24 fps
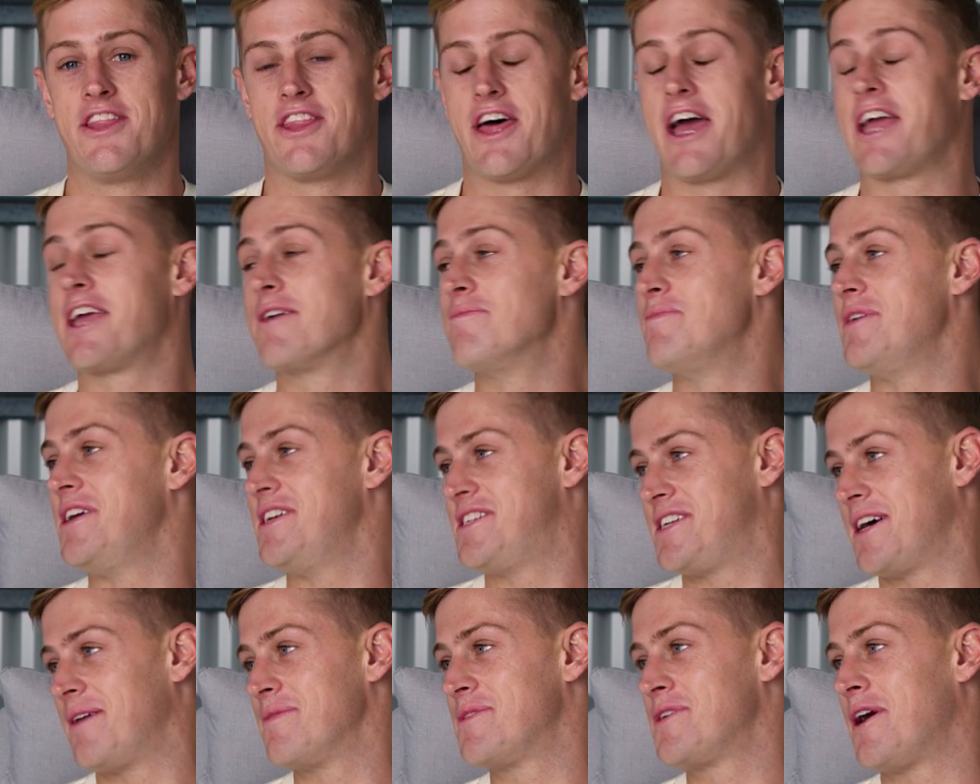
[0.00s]
they can be
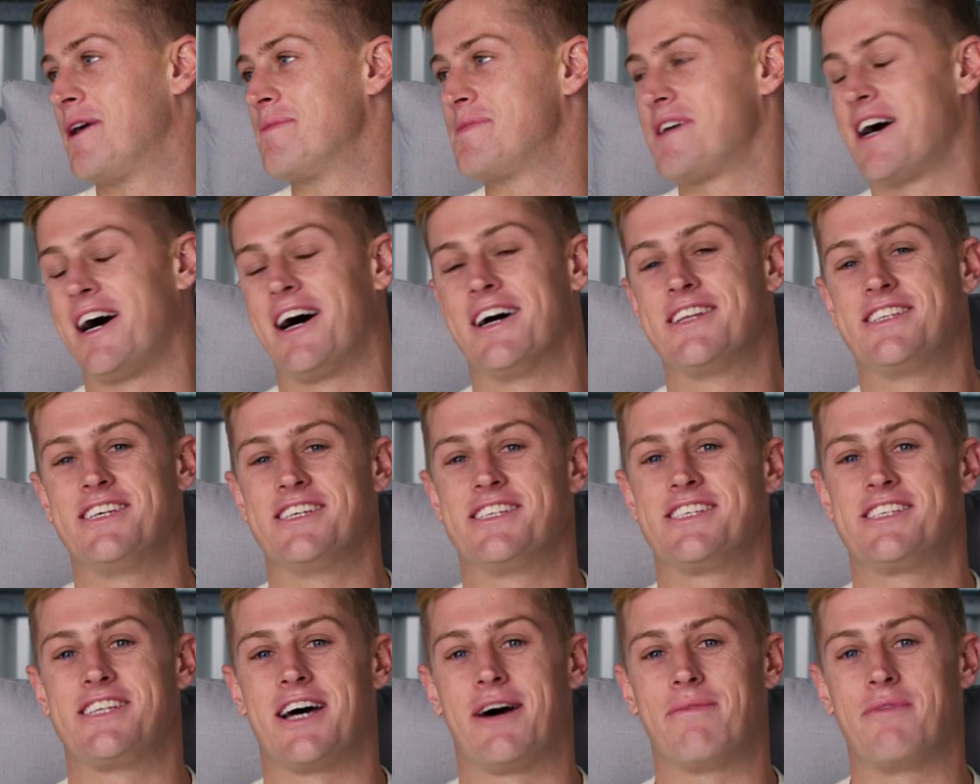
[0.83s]
sometimes hard to
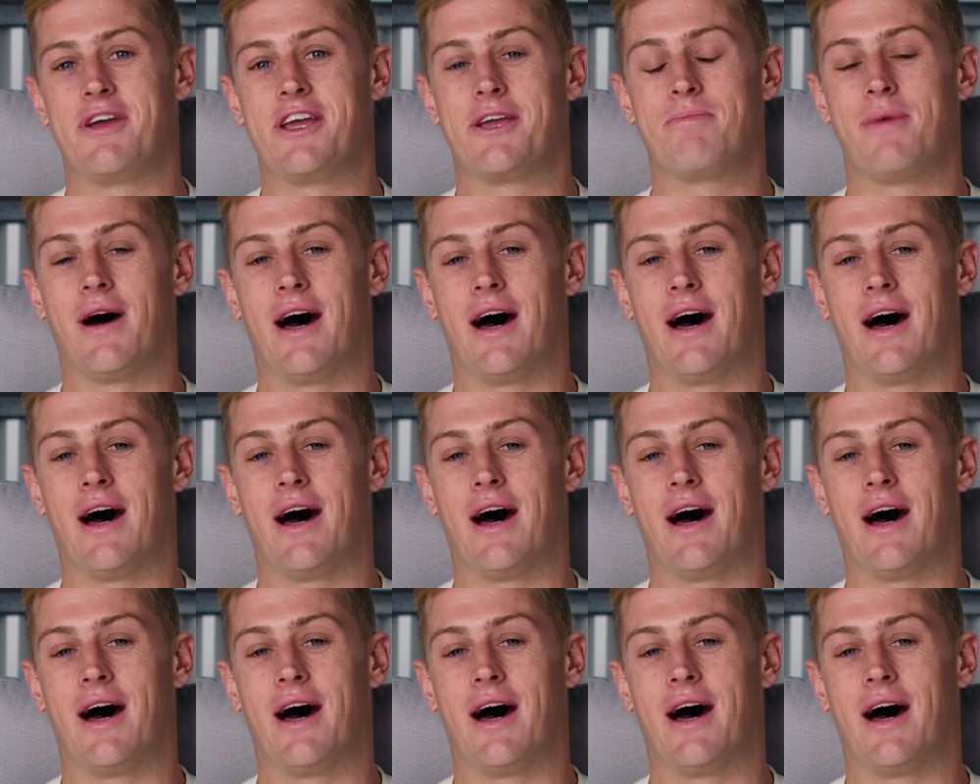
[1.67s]
stomach,